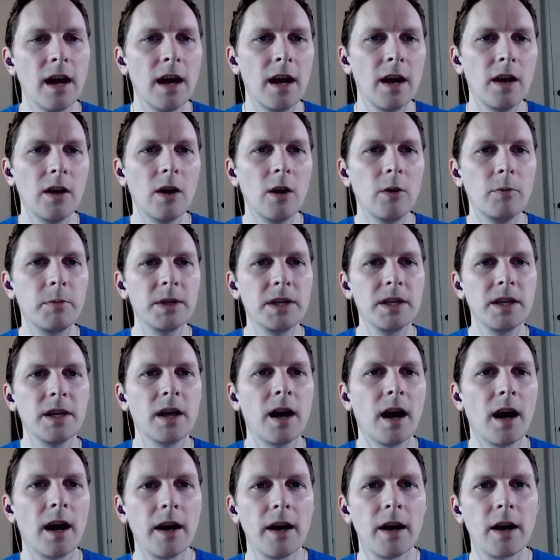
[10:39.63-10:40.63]
LLB
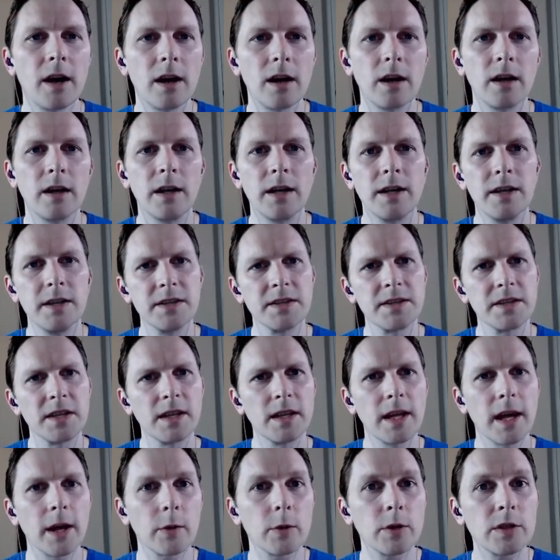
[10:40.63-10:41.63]
IR is a
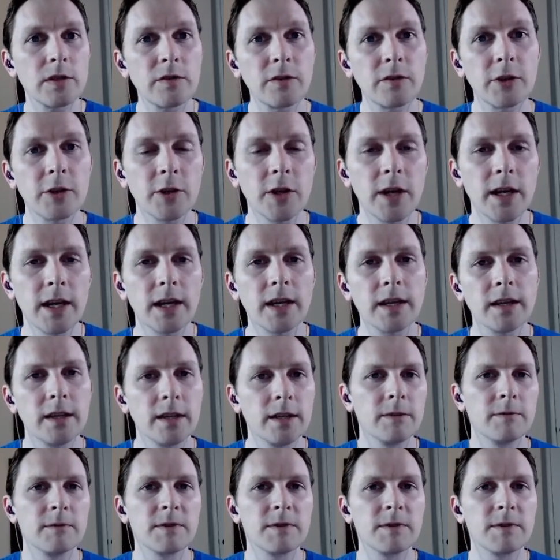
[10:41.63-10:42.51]
language for creating